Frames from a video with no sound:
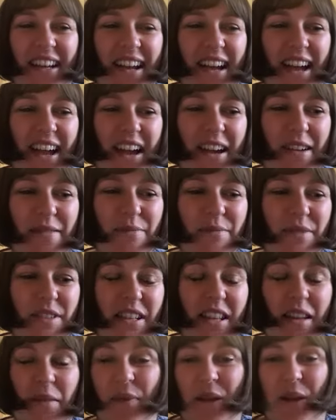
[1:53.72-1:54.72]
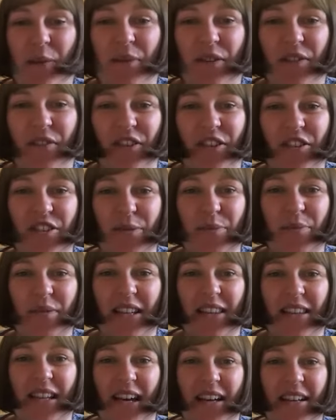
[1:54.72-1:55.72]
so that people have got
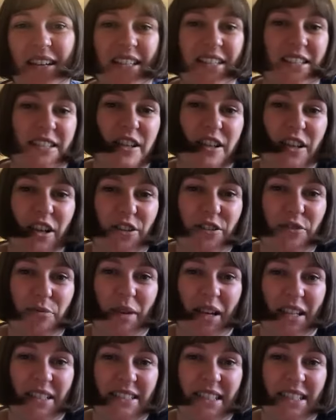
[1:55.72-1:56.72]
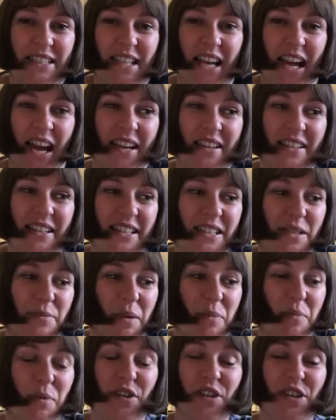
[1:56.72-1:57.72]
something that isn't a load of plastic tat, is a
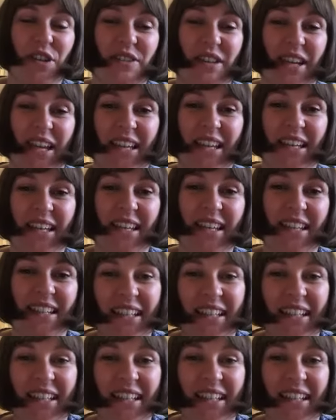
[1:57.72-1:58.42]
bit more unique.